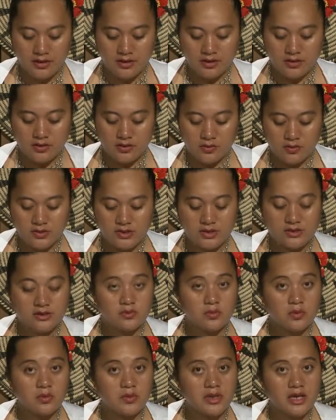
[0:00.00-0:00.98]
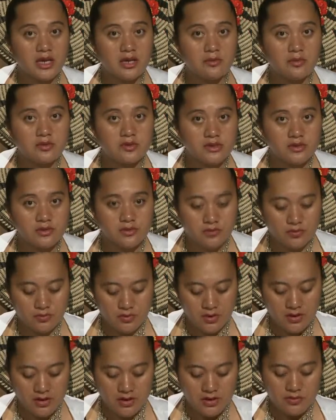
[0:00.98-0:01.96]
Users will be able to
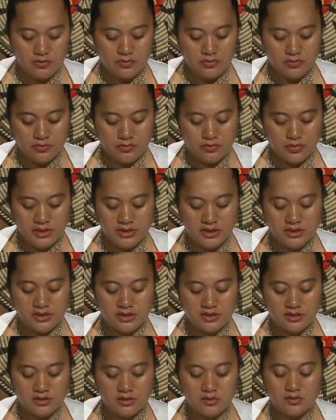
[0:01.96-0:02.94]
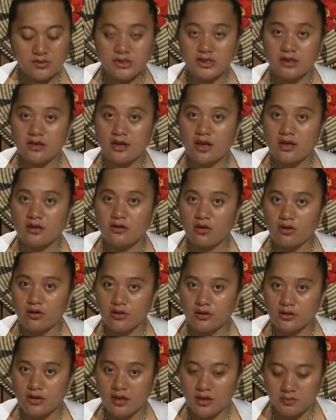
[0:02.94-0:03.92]
register using an
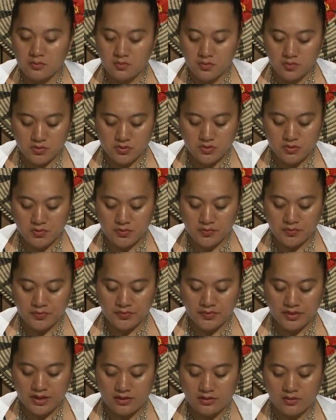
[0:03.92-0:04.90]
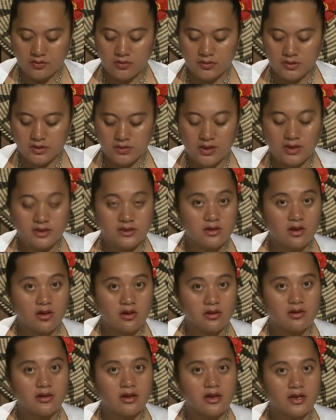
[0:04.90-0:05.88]
online portal that also has
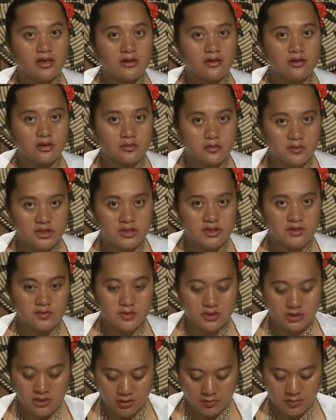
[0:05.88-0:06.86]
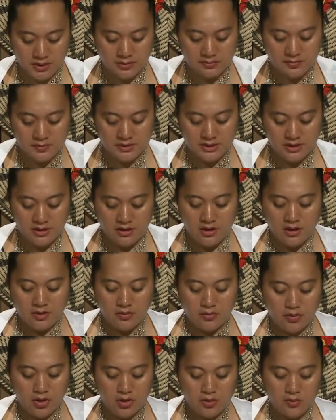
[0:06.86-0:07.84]
online options for top-ups,
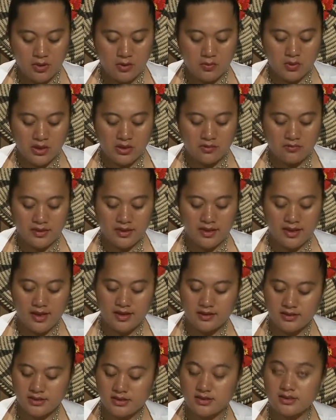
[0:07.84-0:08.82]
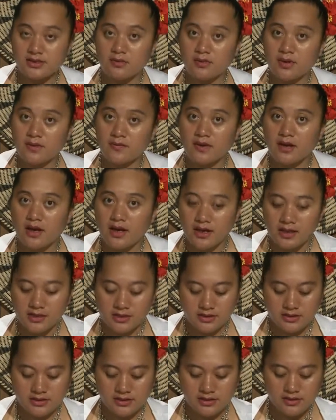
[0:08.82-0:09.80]
roaming Wi-Fi access around the
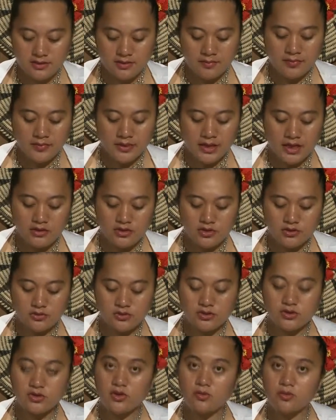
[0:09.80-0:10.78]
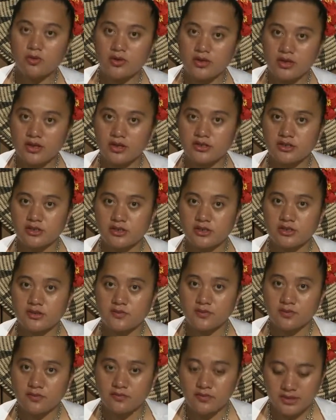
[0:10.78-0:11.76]
island, and short-term connections
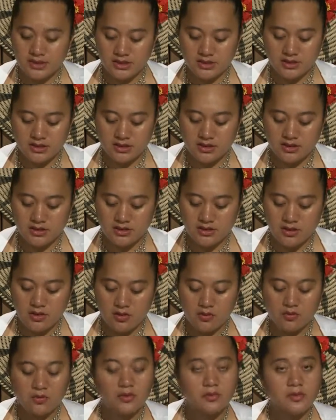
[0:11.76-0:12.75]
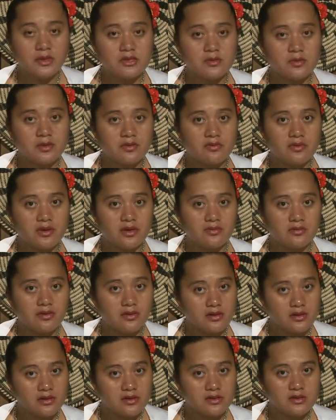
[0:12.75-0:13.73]
for visitors will be
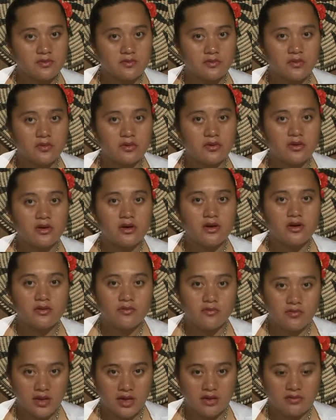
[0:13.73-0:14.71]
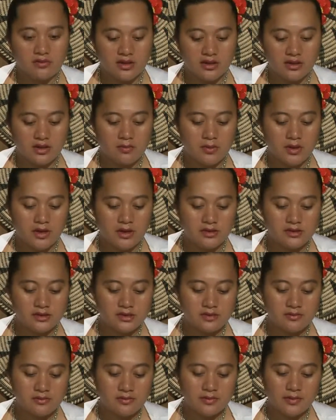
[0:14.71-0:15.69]
$25 for 5
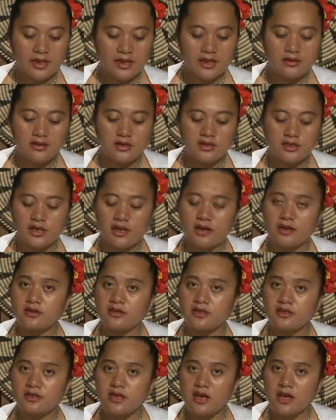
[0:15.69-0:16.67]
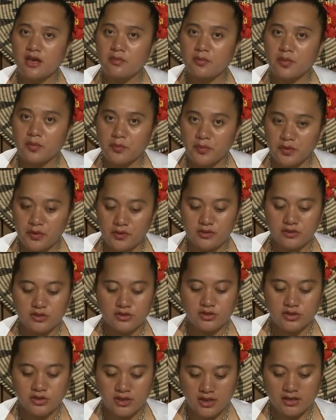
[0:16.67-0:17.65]
gigabytes. The changes and
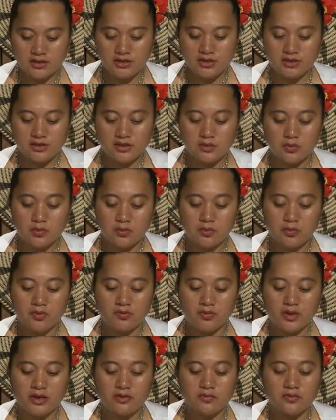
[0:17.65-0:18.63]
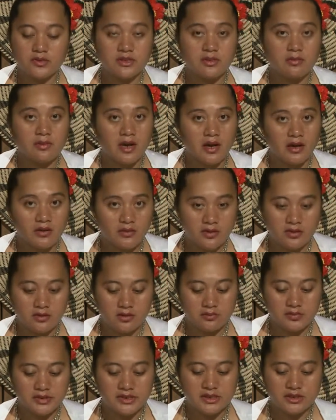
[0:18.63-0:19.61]
proposed charges will provide for some healthy
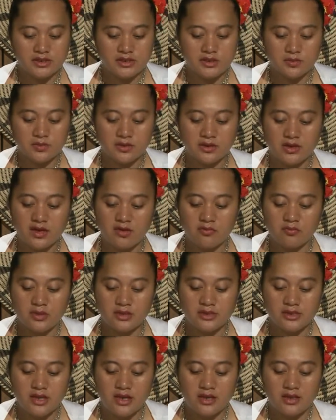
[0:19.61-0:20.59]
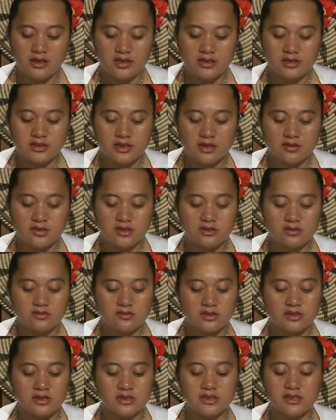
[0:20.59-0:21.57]
competition with government's ADSL
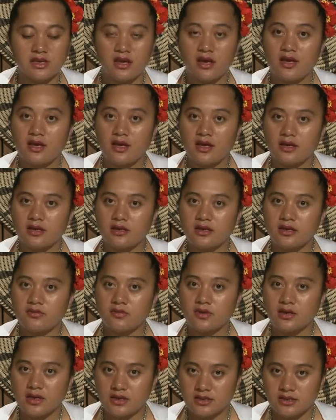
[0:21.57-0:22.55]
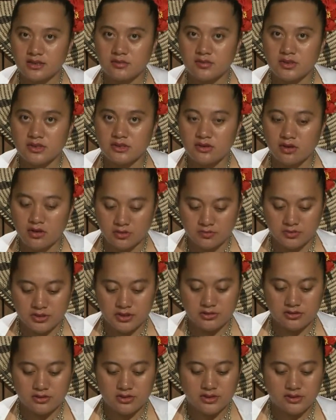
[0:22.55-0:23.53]
services and give customers
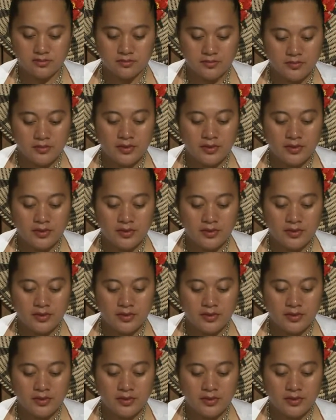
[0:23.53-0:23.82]
options.